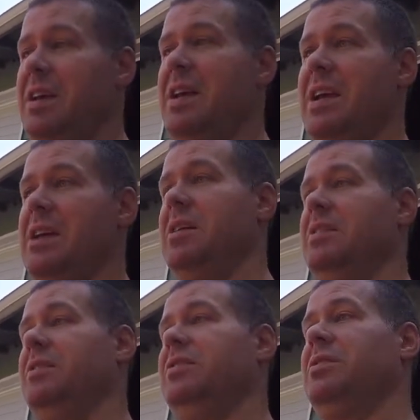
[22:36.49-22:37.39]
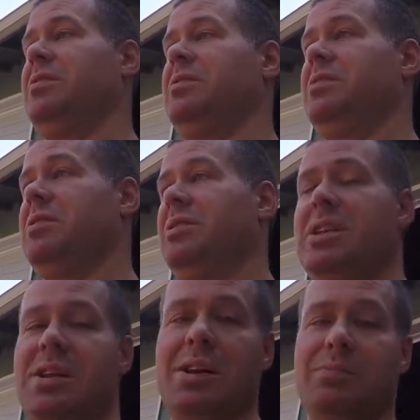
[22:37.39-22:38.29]
and
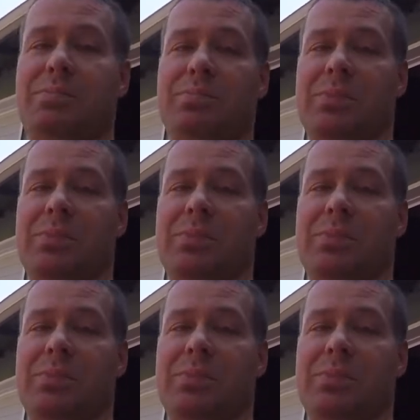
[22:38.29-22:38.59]
clean up,